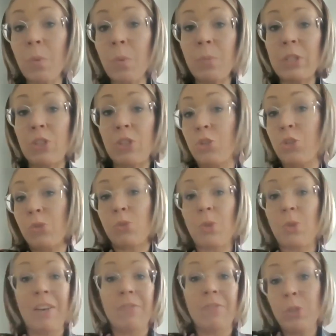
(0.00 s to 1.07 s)
we choose to
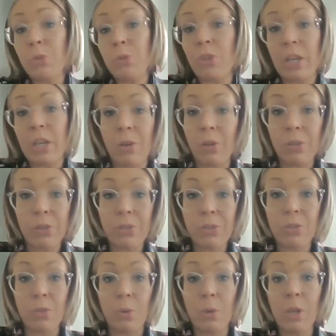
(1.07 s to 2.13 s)
have neutral colors.
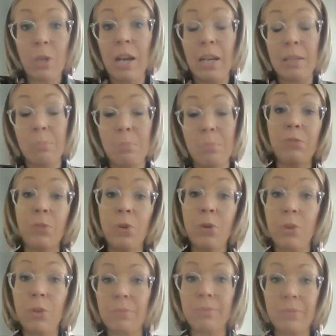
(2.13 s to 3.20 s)
I
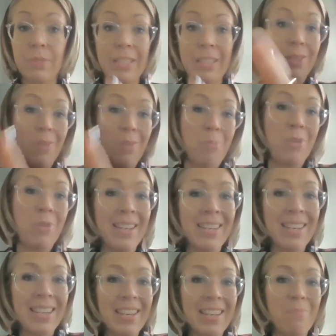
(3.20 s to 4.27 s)
before this
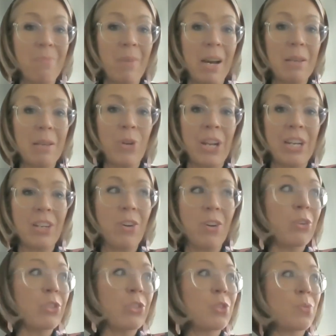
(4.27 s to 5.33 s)
rebranding, my brand
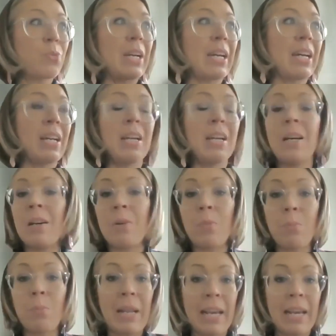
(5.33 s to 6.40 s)
colors were
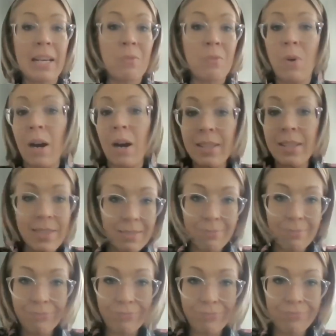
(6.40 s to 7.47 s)
black and white.
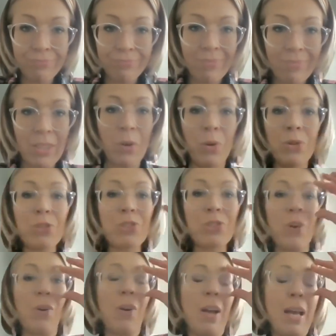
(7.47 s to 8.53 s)

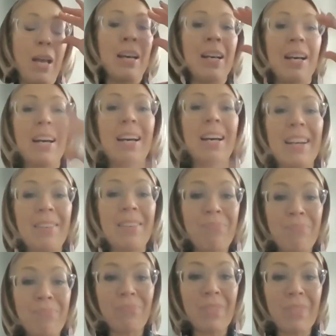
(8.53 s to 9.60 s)
So
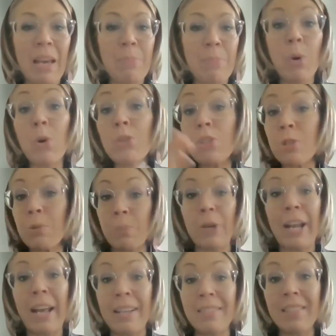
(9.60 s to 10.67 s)
and most
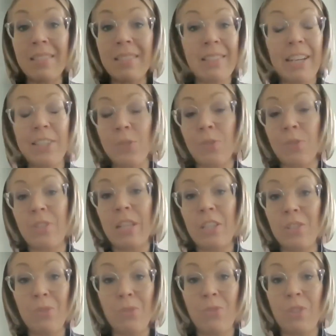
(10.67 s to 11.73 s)
brands decide to stay
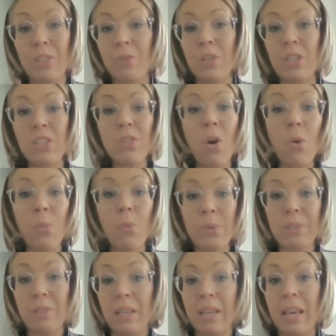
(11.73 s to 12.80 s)
neutral. So it's not
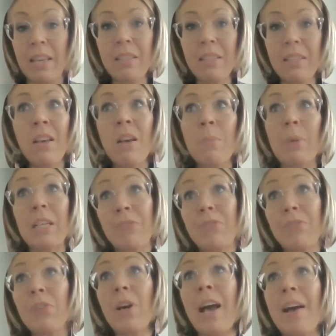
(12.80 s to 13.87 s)
always the case. But if
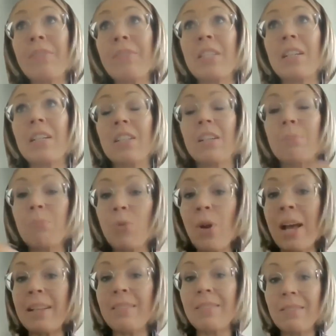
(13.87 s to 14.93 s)
you have certain
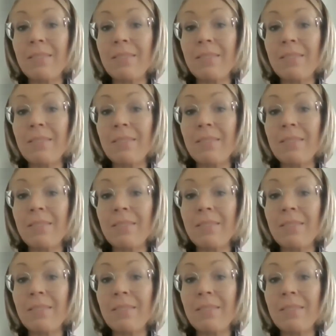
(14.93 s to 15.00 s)
brand